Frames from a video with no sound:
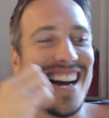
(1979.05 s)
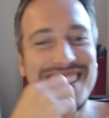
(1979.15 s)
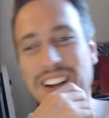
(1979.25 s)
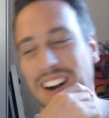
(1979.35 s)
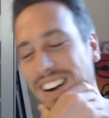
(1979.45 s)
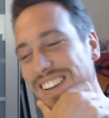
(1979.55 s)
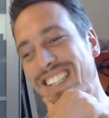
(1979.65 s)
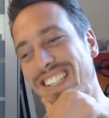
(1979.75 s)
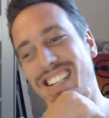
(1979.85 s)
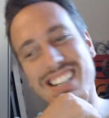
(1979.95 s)
with here?
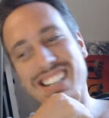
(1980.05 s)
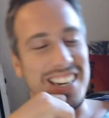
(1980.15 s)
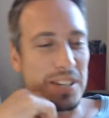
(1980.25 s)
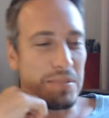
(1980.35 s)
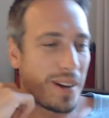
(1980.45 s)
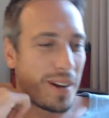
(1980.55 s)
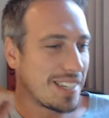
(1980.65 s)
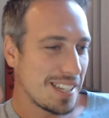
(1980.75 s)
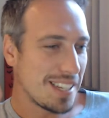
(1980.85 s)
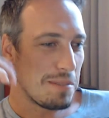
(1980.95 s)
Yeah, next
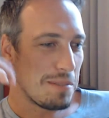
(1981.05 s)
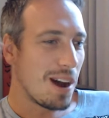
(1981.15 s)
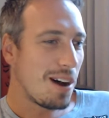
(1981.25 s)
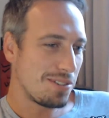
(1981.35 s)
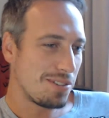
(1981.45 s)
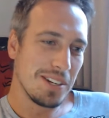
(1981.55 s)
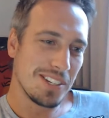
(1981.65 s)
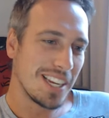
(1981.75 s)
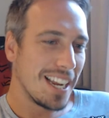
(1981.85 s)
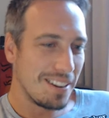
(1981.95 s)
podcast I'm going to be off the
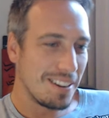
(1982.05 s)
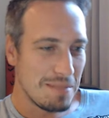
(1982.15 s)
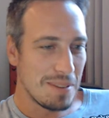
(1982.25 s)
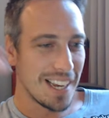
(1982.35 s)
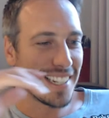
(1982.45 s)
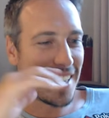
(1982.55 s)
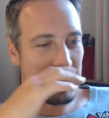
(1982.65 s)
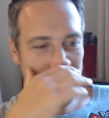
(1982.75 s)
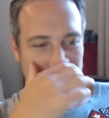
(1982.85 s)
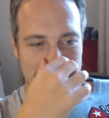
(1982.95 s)
rails again, only playing at
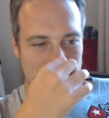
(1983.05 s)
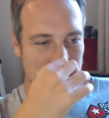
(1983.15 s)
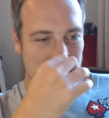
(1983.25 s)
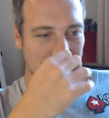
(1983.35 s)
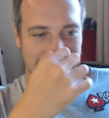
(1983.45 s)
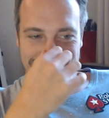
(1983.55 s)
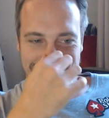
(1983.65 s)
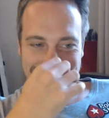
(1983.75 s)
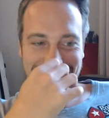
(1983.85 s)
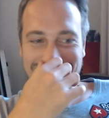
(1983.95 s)
night because it doesn't work, right?
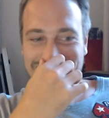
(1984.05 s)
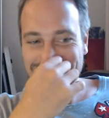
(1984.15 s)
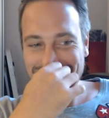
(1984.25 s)
No,